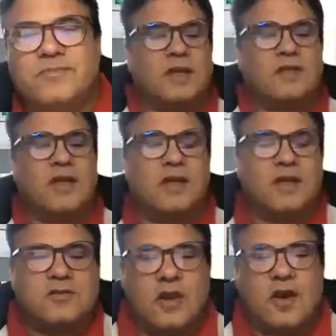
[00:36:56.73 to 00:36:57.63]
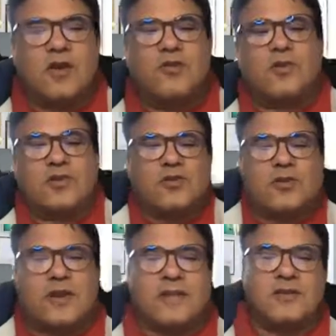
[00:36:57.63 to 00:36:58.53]
the thing is artificial
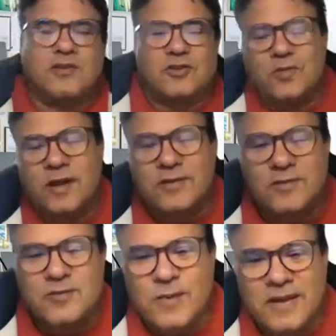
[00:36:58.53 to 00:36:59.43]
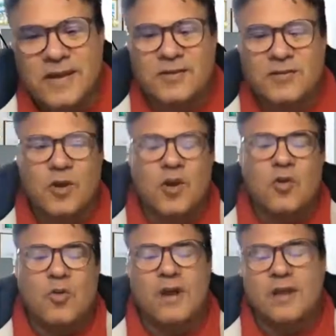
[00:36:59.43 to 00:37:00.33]
intelligence, right? Because mm-hmm.
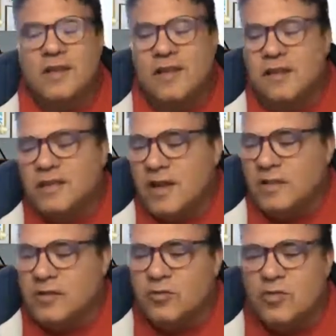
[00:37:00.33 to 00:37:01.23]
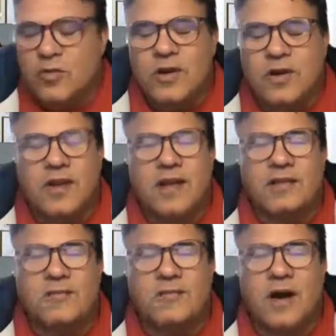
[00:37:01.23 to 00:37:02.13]
we're going to need like this crew
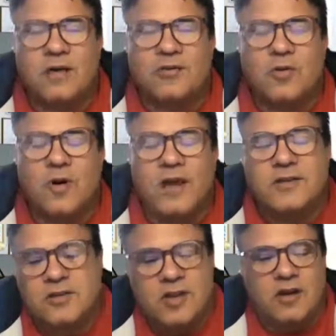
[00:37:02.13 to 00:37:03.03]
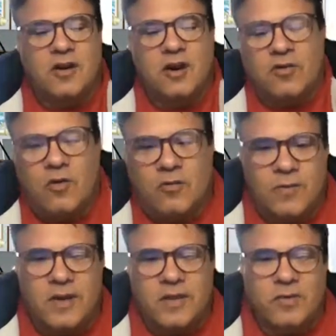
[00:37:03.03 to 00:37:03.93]
interactive module. I just sent an article over, by